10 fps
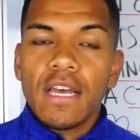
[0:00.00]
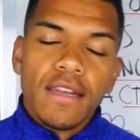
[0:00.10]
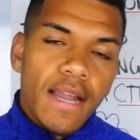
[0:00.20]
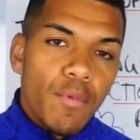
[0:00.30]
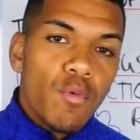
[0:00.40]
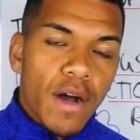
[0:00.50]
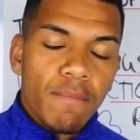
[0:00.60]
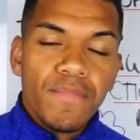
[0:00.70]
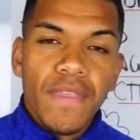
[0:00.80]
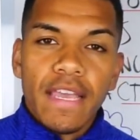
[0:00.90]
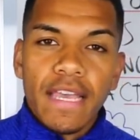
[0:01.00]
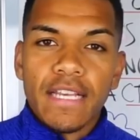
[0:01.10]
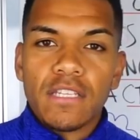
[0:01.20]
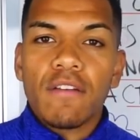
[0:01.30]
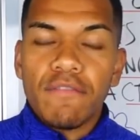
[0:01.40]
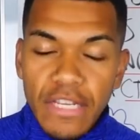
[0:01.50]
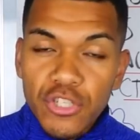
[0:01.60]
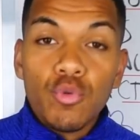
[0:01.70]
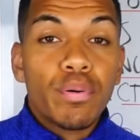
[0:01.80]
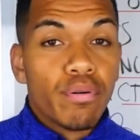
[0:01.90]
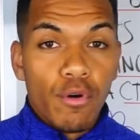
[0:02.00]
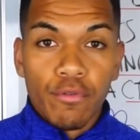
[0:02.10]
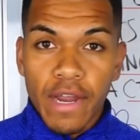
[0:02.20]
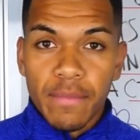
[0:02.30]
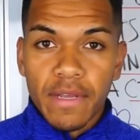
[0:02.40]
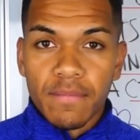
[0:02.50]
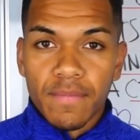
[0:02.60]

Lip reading: Number one is visual programming.